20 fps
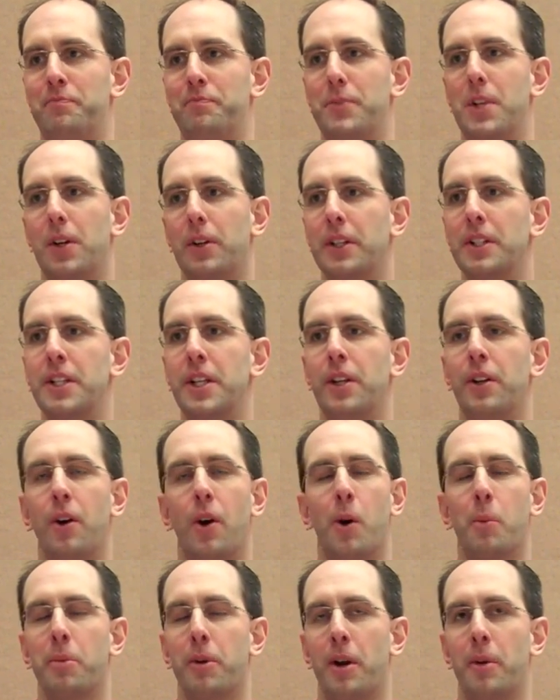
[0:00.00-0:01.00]
continue
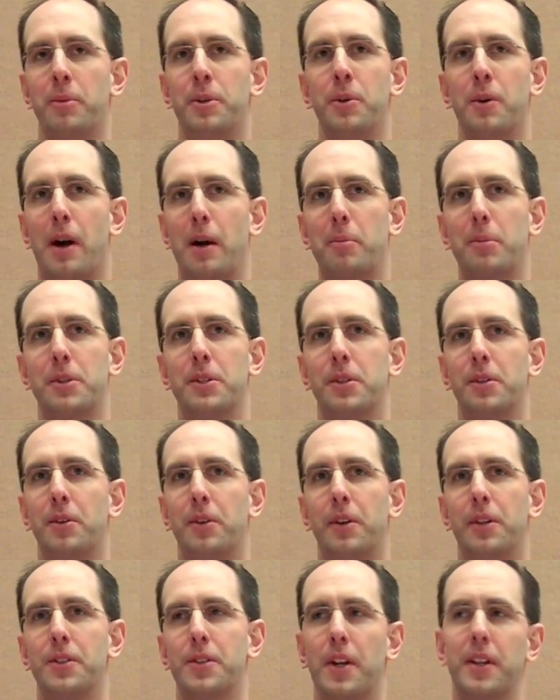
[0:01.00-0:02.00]
to open up new opportunities.